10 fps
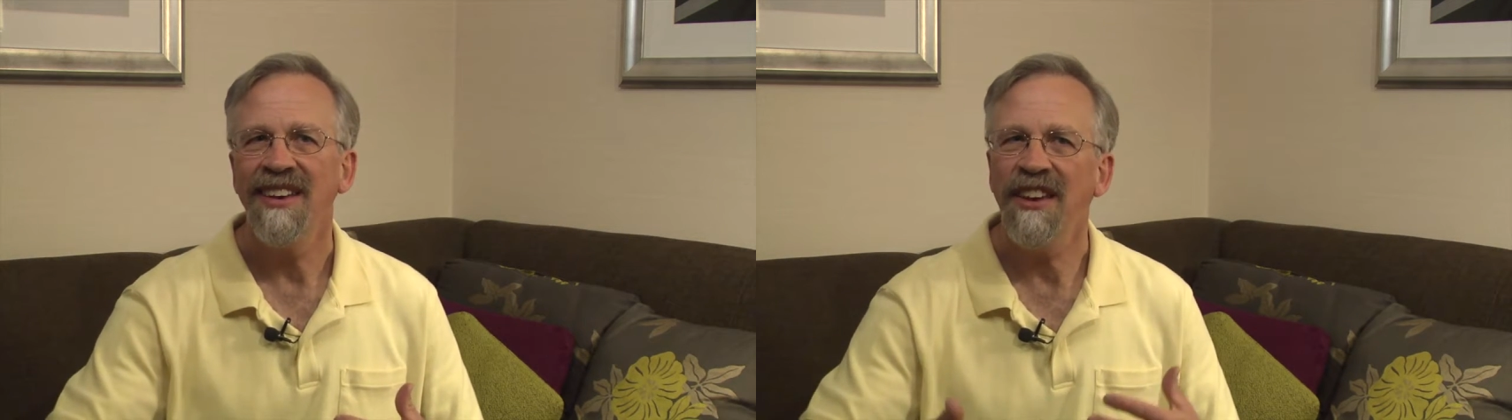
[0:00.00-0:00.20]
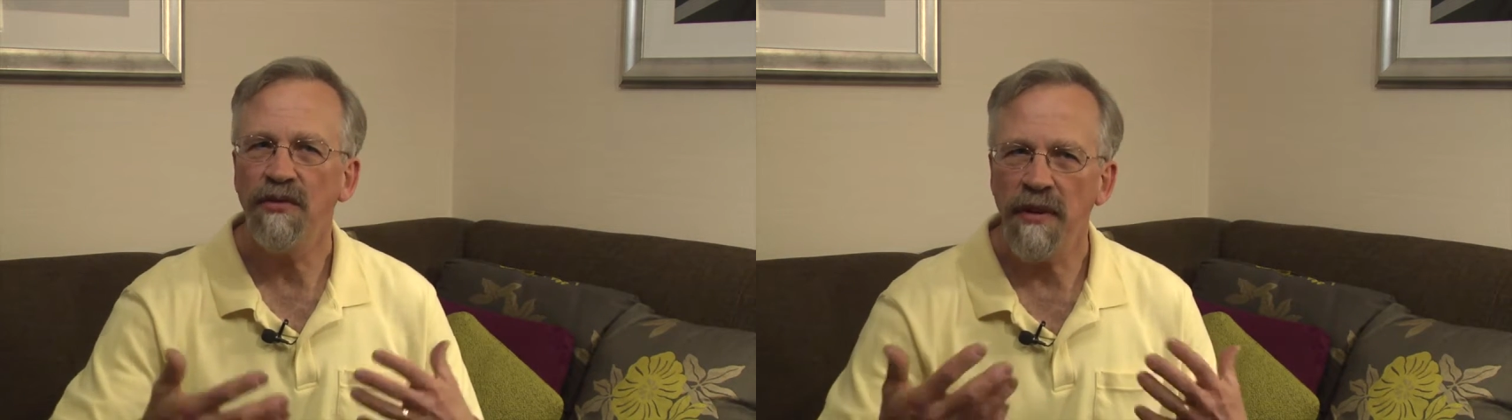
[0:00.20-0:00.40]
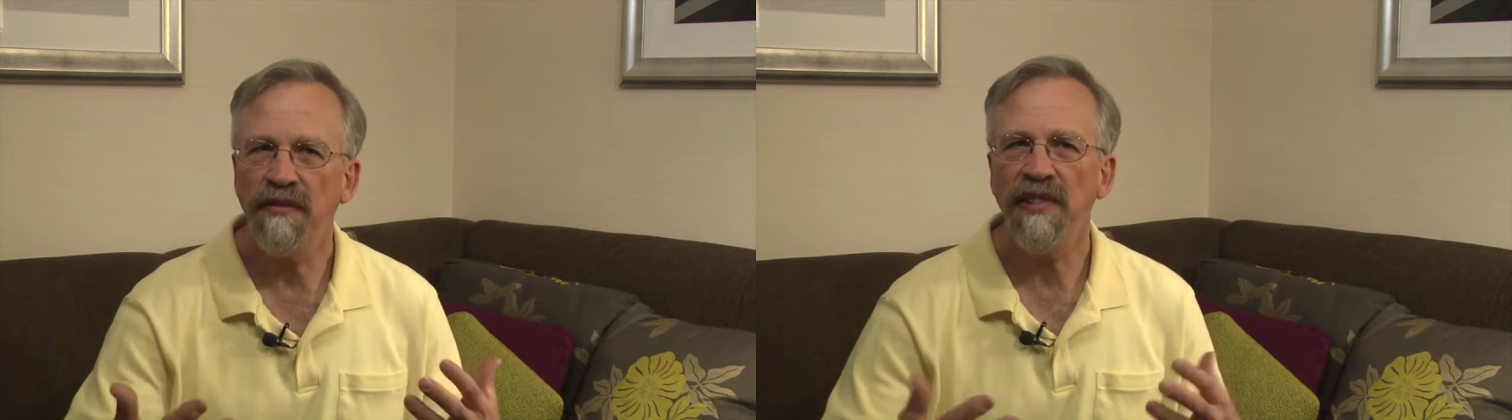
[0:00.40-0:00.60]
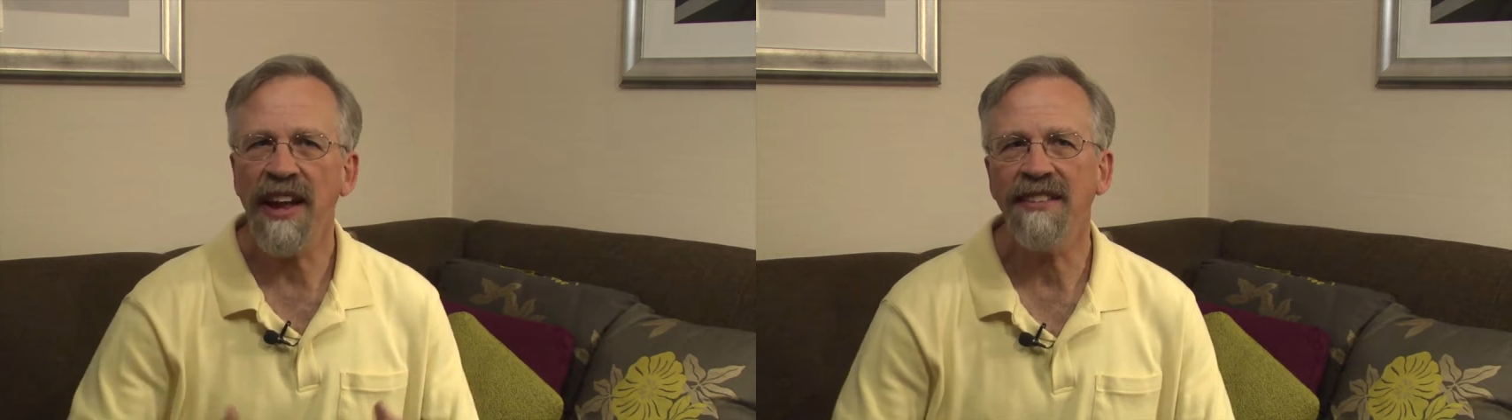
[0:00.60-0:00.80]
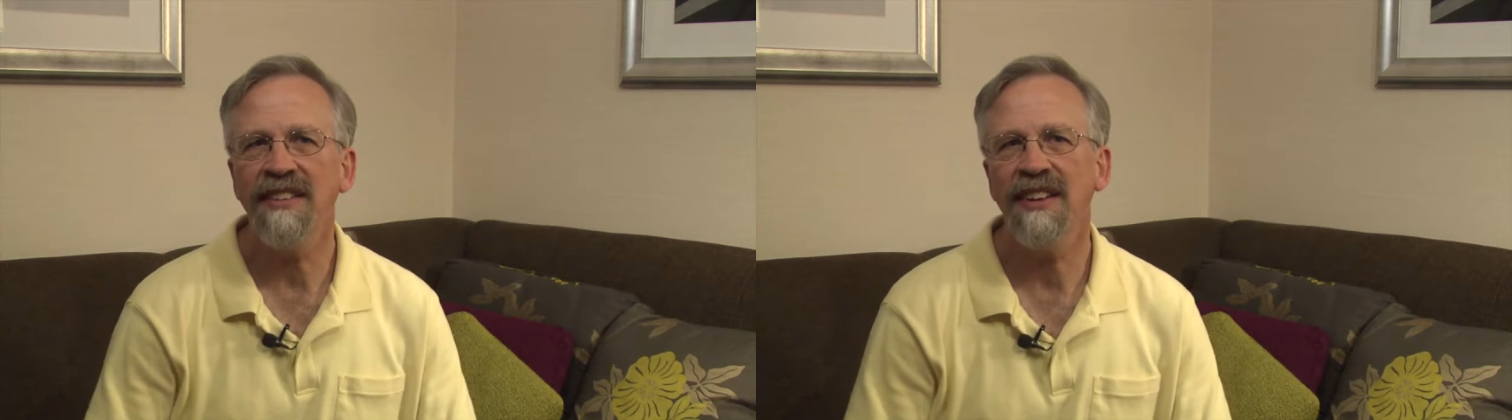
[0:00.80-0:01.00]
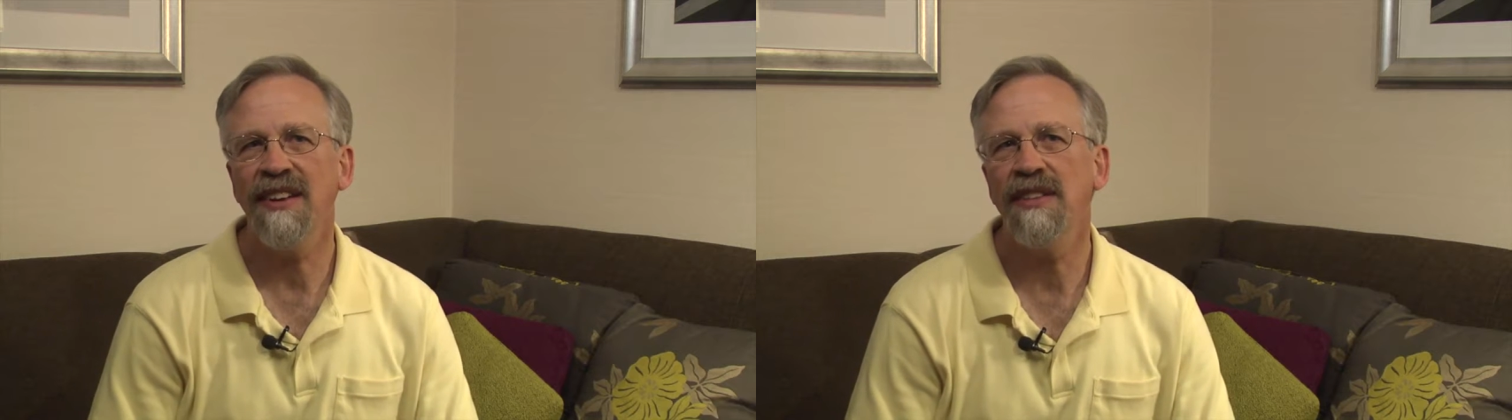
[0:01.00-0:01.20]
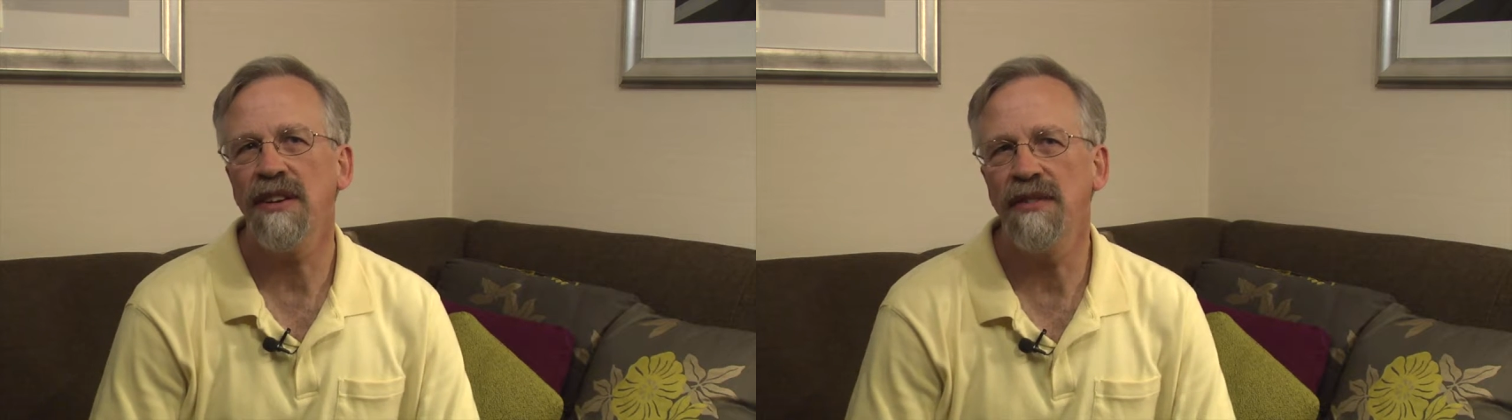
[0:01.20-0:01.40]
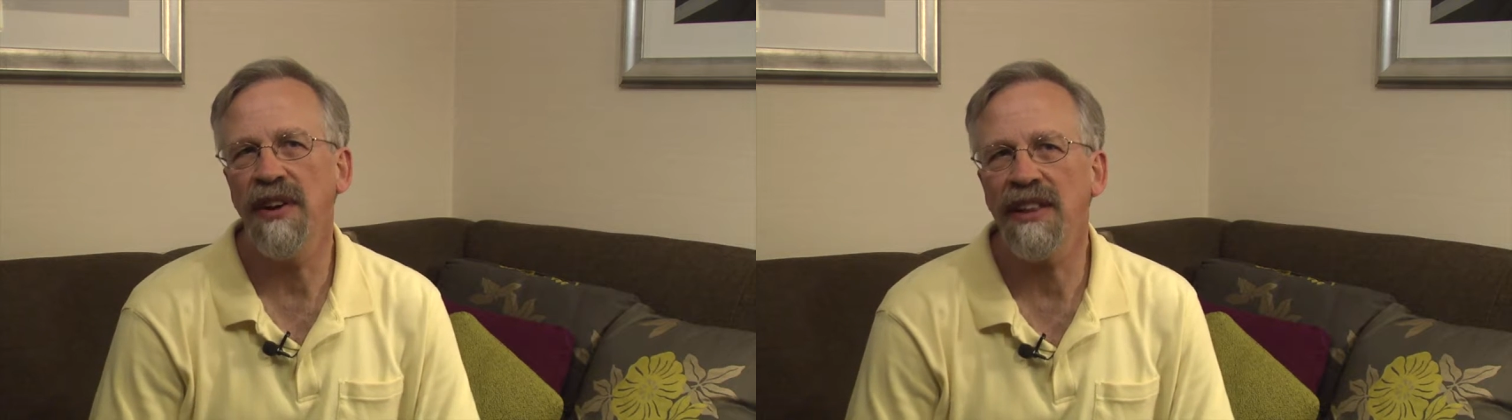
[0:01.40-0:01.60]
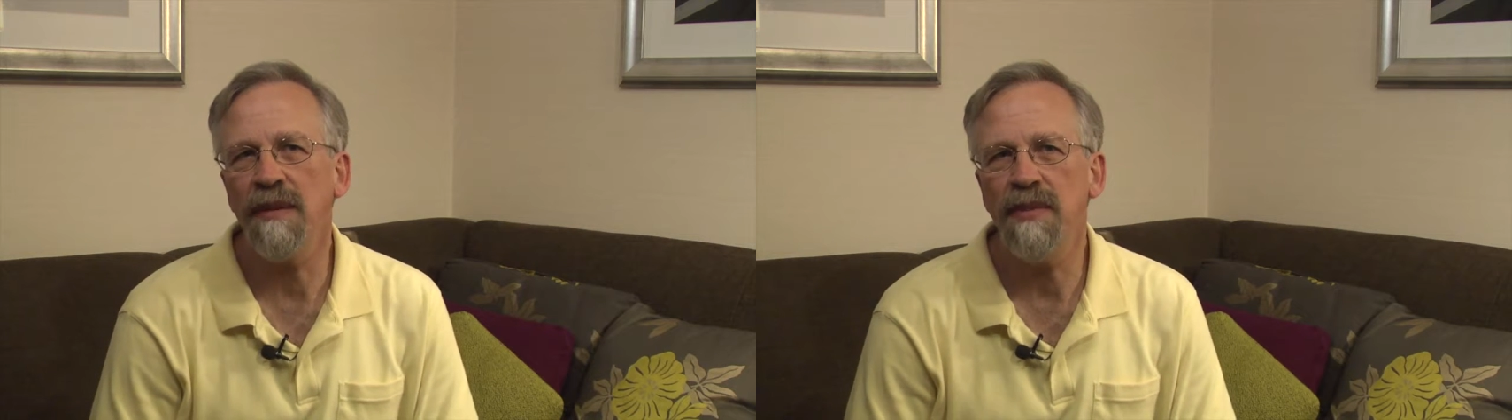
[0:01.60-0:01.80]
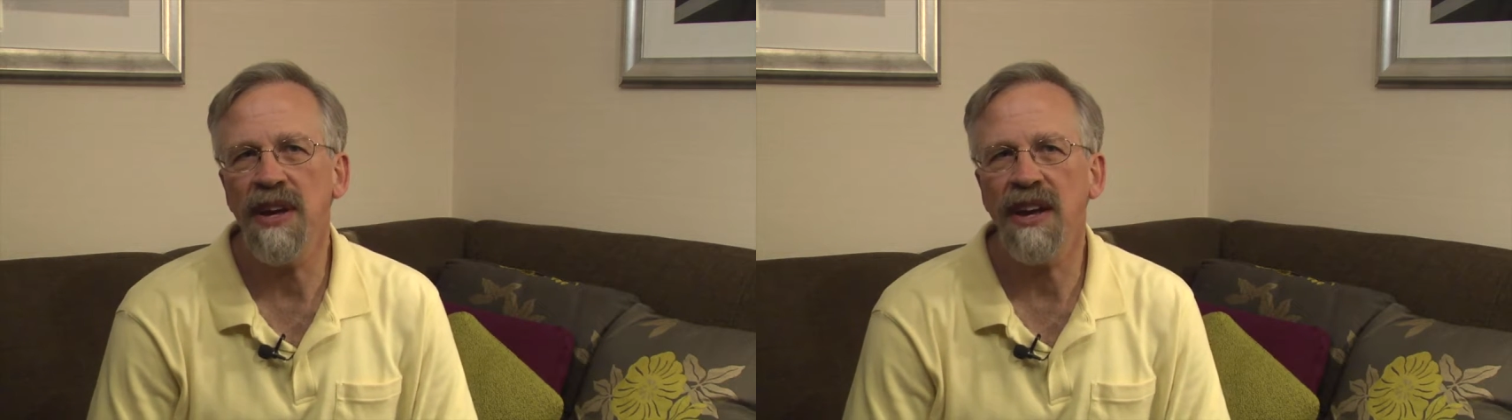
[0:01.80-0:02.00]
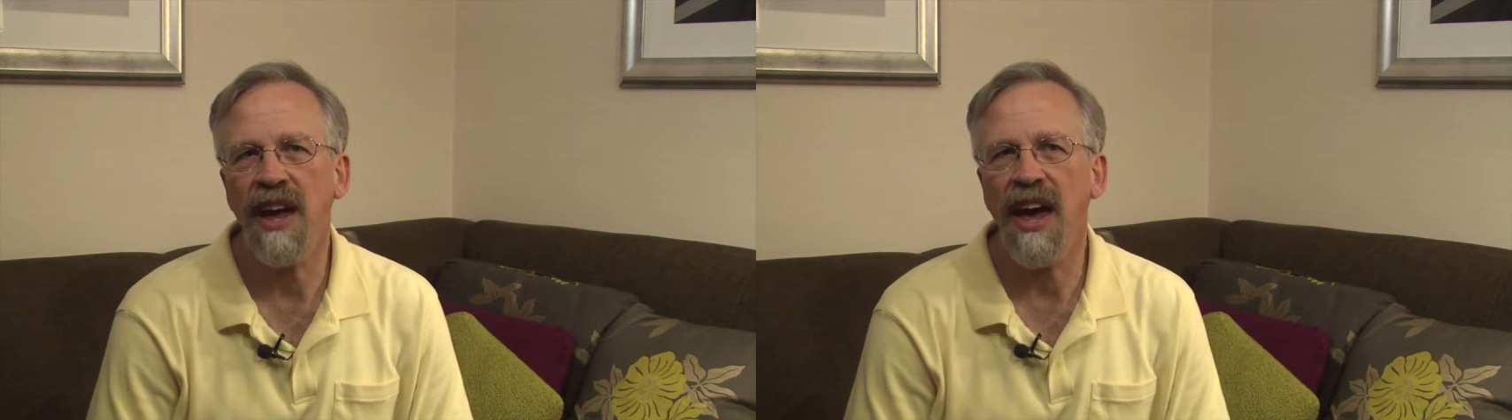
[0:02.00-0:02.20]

is reflected in the developing